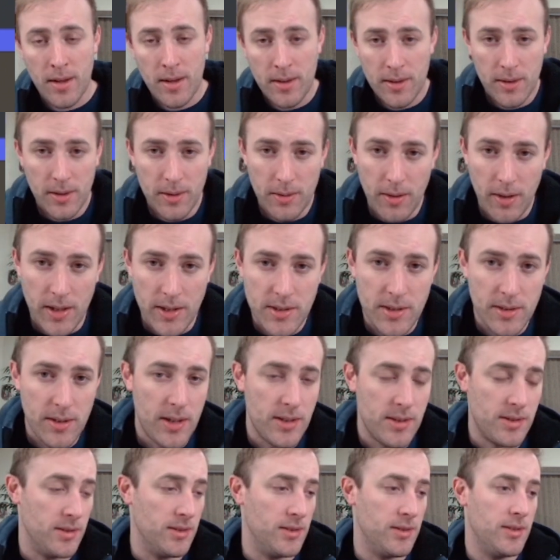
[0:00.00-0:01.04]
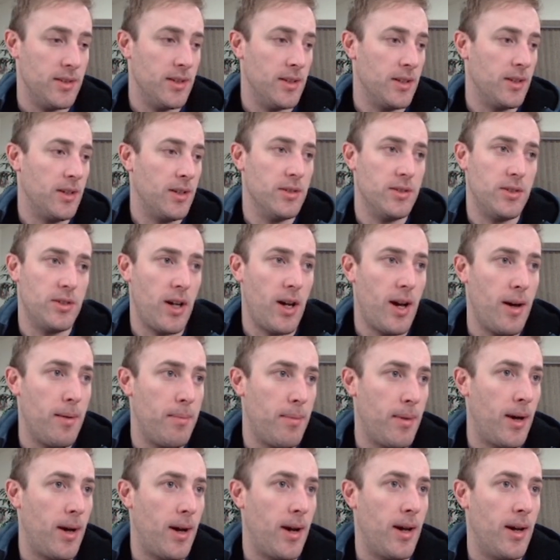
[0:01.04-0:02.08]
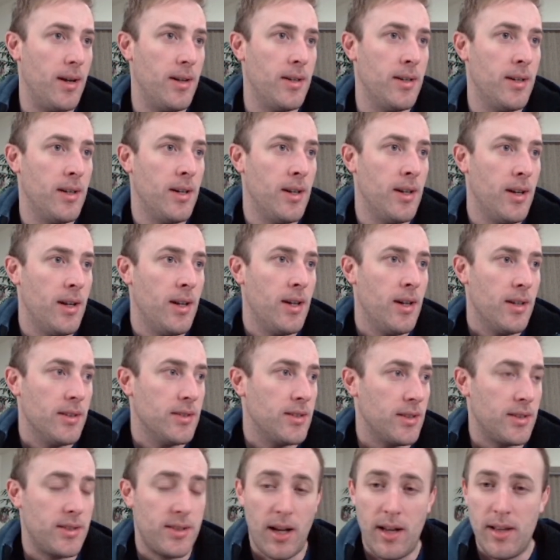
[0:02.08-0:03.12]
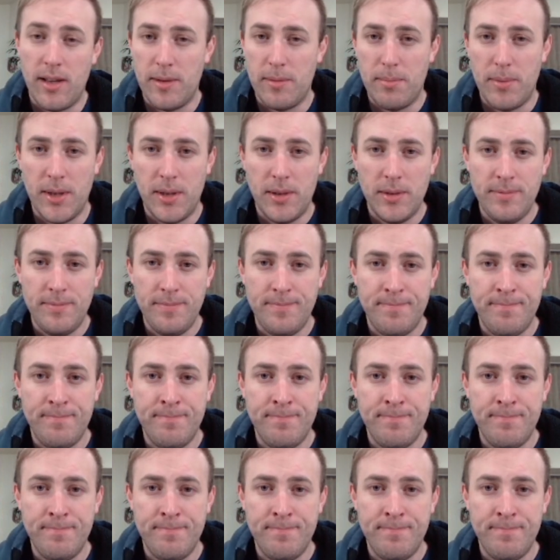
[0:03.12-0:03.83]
Congratulations, you did a good job. It's a solid build.